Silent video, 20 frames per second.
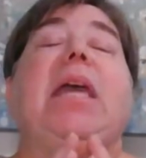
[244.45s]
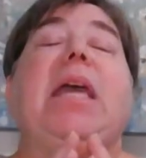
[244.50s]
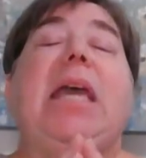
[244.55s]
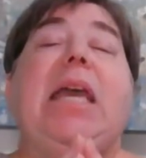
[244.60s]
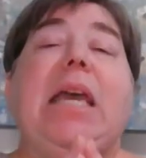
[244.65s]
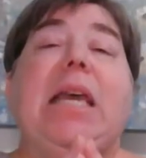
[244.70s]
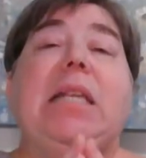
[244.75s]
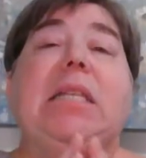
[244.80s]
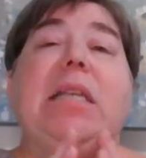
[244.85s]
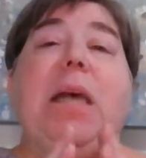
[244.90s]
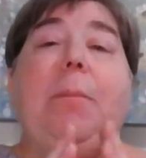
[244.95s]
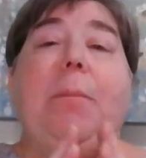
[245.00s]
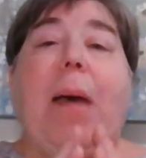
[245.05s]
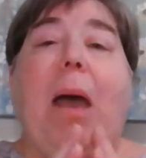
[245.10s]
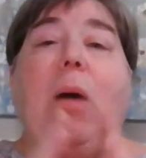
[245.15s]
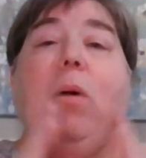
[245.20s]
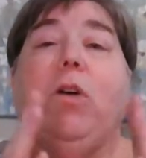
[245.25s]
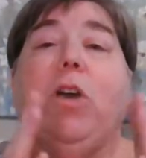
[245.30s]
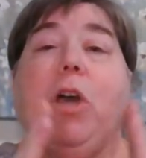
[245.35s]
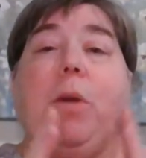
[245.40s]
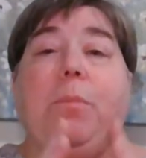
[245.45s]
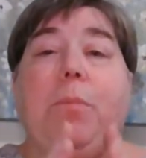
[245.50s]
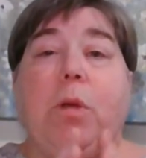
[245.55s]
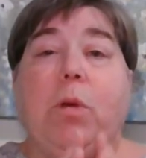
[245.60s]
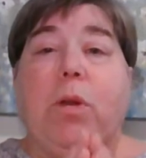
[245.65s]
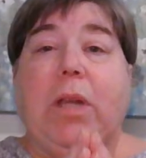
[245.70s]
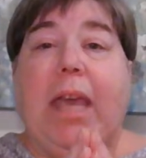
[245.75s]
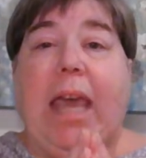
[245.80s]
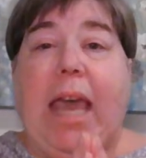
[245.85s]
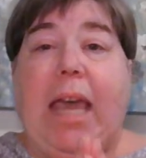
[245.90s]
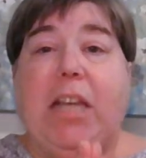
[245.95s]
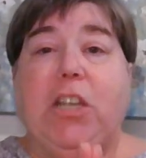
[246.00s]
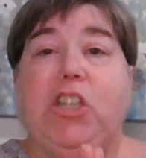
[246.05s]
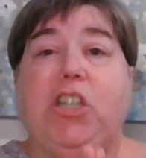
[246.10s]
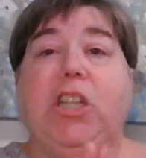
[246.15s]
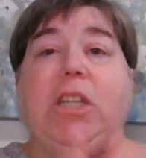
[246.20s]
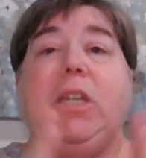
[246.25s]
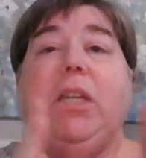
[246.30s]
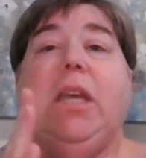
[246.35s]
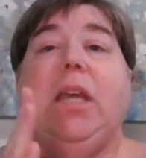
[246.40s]
is about
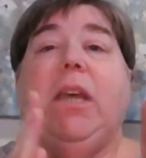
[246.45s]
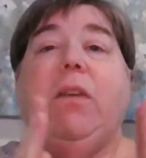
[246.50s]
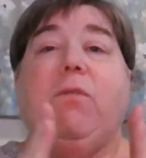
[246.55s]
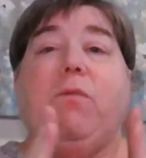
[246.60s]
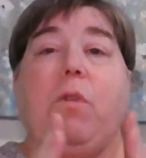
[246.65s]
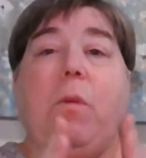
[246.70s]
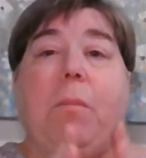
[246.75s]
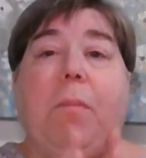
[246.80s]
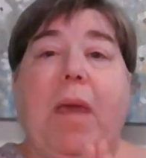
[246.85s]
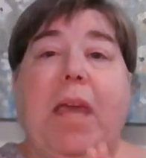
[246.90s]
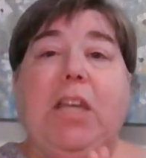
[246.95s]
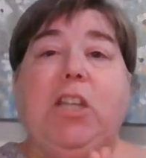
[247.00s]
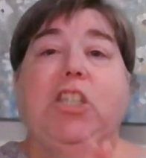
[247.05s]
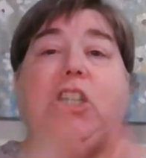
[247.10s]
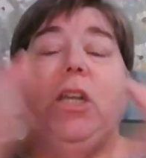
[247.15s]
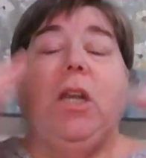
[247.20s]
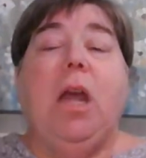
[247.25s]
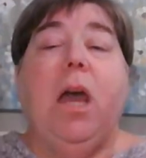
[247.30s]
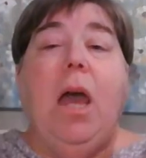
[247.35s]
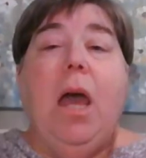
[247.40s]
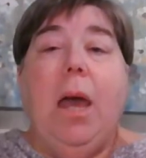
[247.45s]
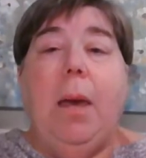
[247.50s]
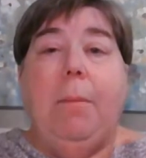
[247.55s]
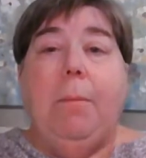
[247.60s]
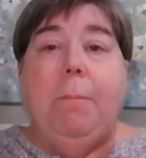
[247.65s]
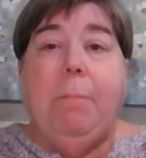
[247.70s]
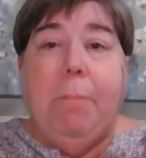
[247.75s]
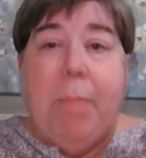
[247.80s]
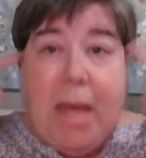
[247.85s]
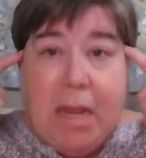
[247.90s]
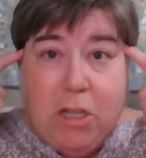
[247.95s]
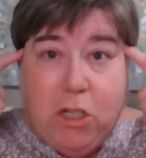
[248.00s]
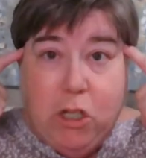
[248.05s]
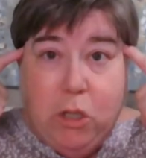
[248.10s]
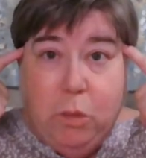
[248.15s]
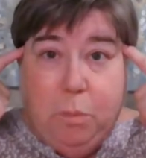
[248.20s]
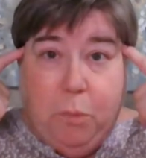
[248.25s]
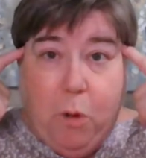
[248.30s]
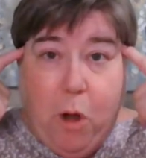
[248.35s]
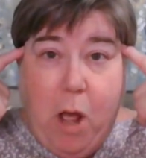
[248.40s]
communication, information,
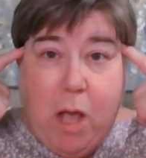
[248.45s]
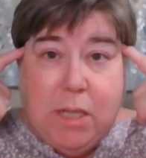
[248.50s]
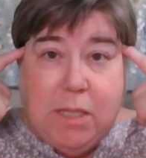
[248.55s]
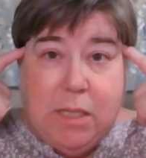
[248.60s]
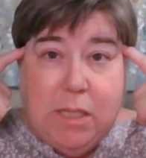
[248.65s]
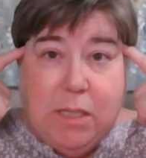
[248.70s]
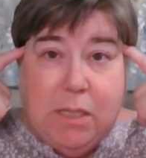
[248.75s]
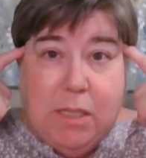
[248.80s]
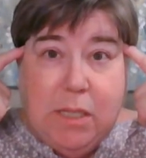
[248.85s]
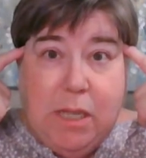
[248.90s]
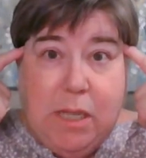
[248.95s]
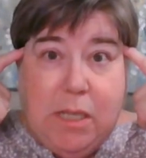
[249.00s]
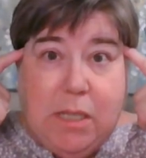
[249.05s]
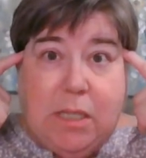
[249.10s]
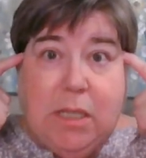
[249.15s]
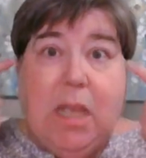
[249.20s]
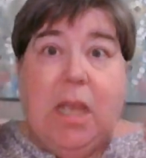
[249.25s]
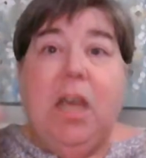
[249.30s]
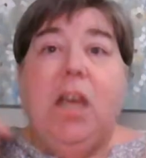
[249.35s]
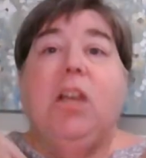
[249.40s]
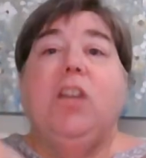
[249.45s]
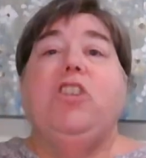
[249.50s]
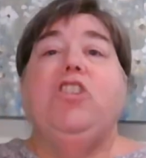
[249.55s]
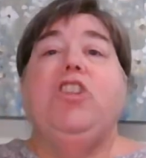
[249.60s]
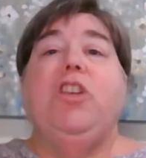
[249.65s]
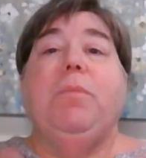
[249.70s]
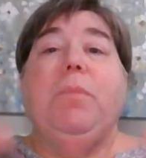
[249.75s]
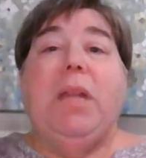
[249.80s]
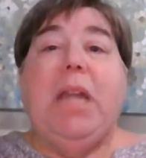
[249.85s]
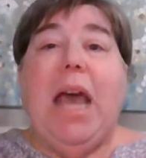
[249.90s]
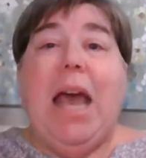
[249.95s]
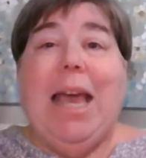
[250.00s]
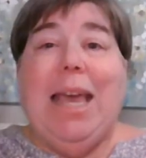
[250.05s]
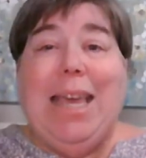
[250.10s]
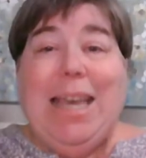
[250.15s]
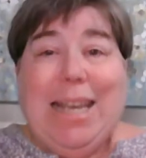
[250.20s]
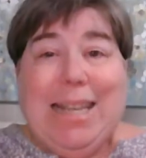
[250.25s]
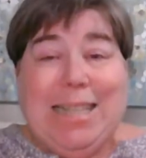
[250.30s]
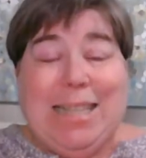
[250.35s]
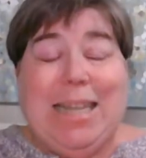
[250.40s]
mental processes. Gemini
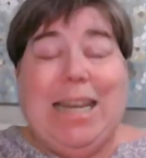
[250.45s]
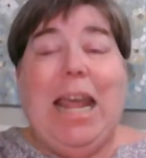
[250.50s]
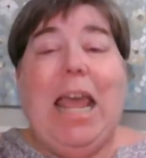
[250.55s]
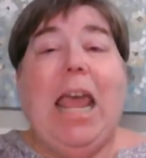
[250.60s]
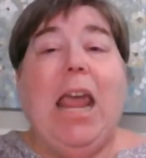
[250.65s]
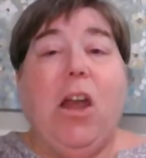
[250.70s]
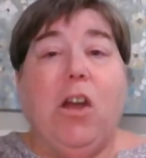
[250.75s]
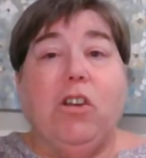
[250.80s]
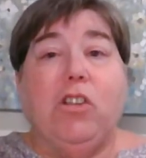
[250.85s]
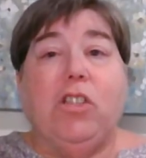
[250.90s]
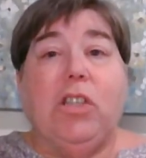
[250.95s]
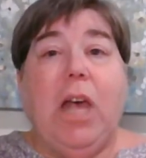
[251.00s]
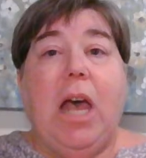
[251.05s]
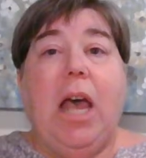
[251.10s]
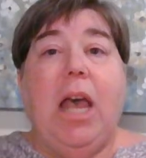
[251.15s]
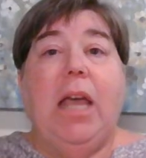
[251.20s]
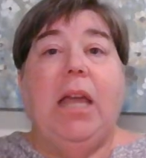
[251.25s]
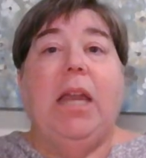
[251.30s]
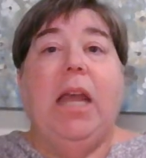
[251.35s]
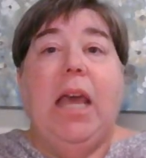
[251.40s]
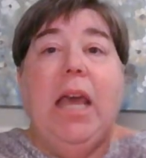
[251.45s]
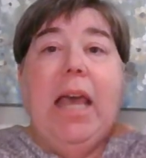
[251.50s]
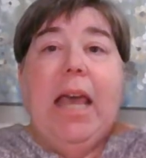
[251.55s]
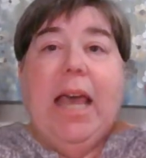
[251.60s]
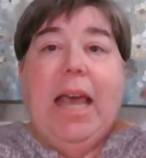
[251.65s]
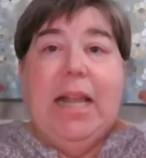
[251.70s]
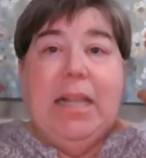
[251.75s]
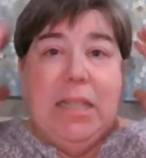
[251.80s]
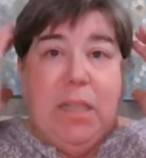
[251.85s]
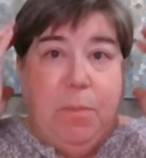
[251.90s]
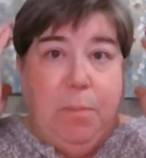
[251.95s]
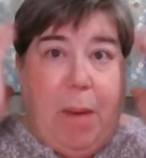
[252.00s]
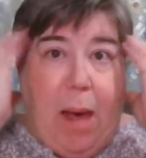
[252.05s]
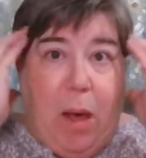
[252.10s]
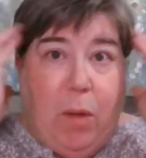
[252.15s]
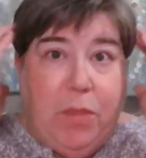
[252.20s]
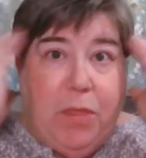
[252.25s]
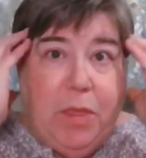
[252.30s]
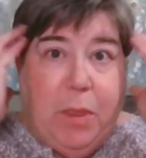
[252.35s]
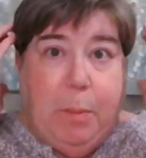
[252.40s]
is an air sign. It's
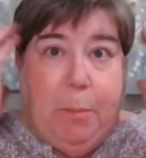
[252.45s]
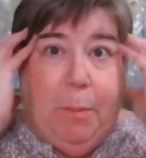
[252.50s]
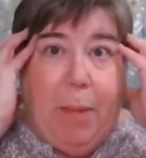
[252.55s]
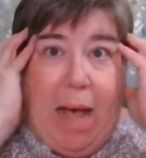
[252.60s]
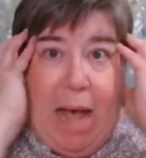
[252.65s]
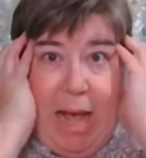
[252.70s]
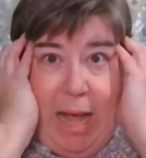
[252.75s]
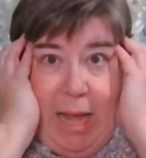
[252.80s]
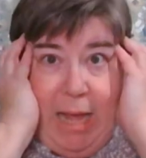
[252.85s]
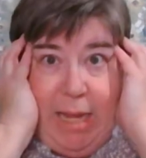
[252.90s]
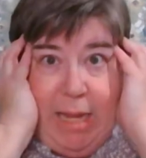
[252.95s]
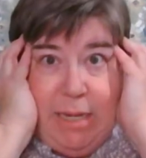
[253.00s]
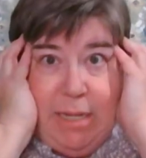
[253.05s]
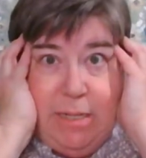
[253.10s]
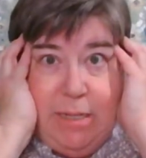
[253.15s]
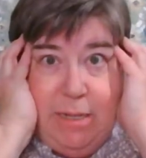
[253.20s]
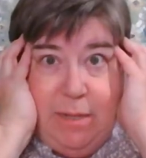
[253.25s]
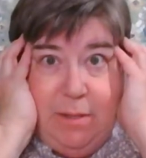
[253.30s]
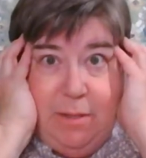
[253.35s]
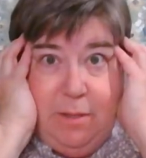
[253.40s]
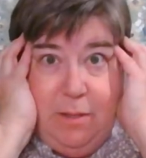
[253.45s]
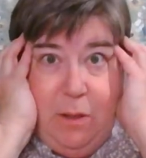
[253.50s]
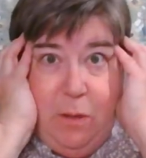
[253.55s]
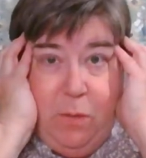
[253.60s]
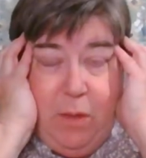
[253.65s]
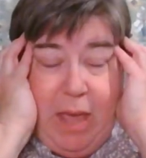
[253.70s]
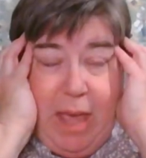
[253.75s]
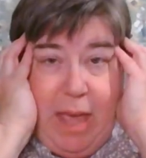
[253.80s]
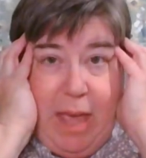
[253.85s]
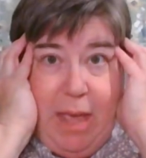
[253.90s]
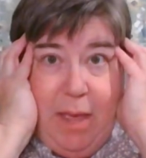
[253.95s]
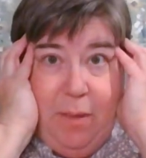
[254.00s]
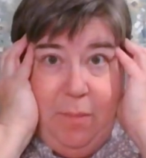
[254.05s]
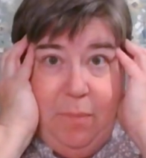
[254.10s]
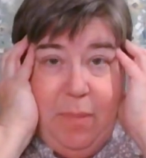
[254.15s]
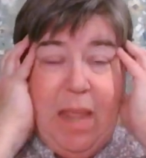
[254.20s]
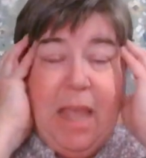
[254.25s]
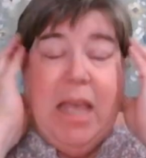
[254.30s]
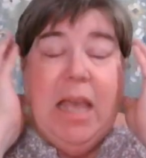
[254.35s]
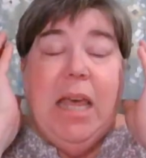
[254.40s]
about the mind. Okay?
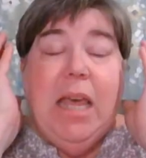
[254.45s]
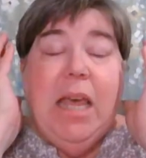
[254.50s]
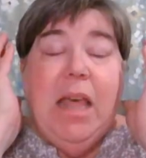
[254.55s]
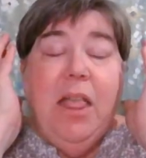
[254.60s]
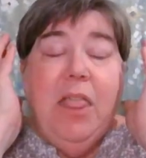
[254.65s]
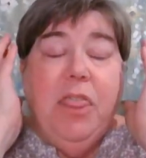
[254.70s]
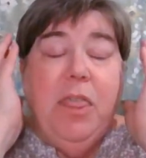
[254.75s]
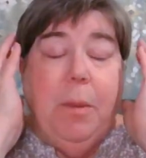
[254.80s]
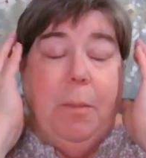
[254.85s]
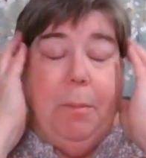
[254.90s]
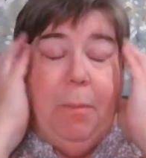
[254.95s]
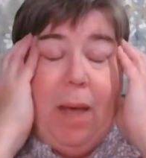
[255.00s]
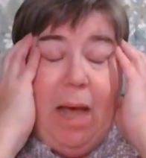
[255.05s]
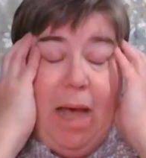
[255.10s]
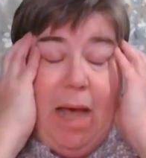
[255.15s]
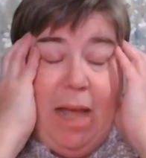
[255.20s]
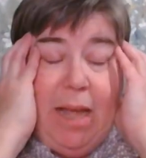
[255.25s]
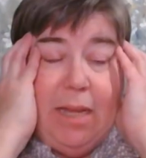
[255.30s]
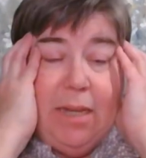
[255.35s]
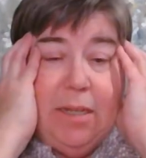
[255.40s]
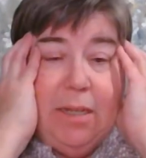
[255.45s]
The mind.